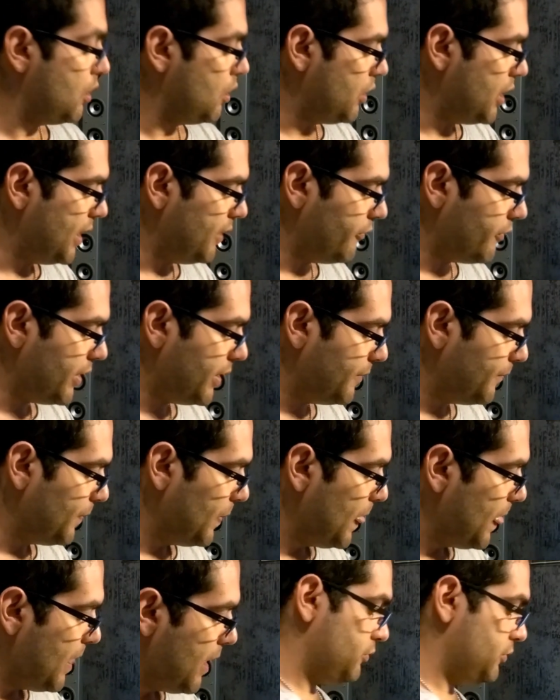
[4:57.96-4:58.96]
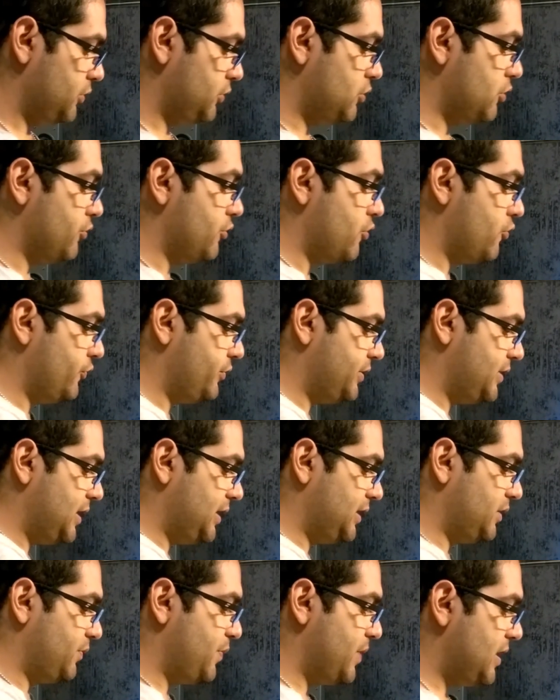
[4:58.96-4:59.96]
Anyway, so those
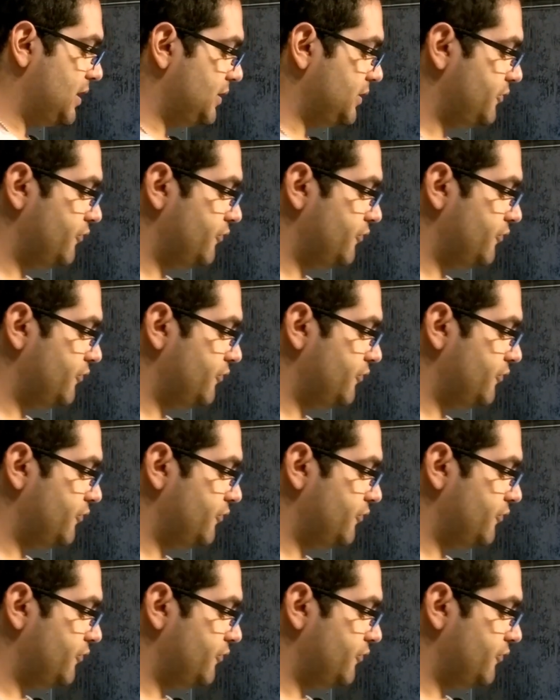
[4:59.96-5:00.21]
6 pins